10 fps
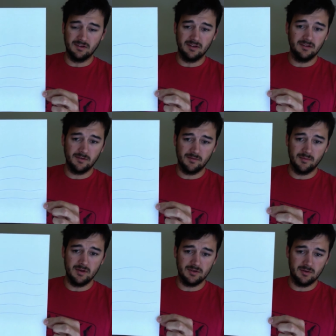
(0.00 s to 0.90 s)
it's easier for
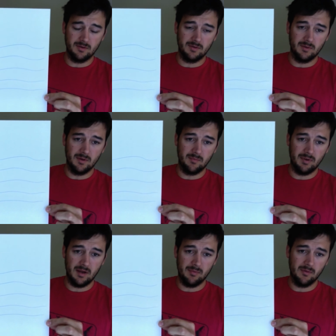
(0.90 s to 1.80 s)
me to show it to you on
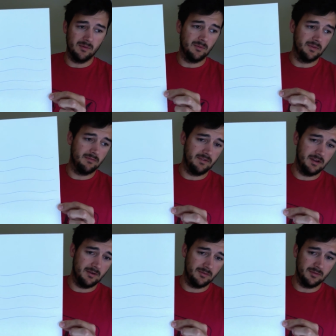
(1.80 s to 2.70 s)
paper with
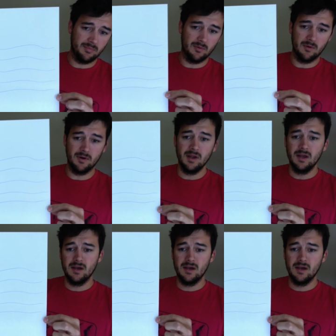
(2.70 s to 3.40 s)
video support